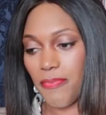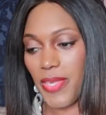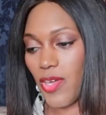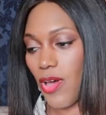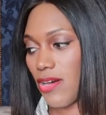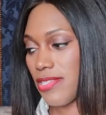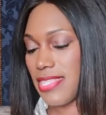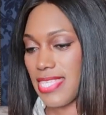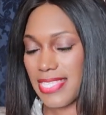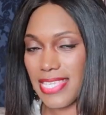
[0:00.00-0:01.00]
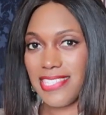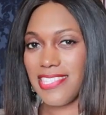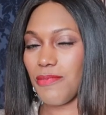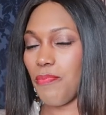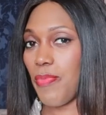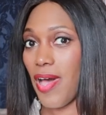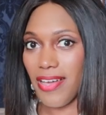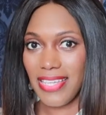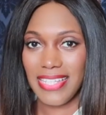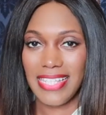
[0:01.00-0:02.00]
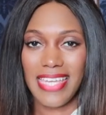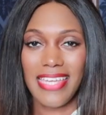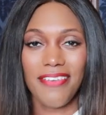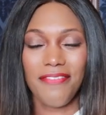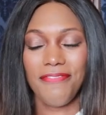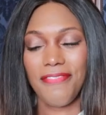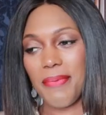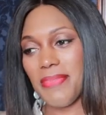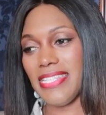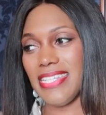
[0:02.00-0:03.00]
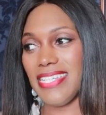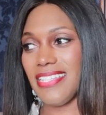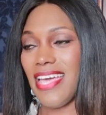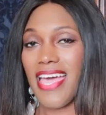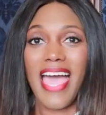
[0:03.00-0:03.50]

because this is sparkling, feminine,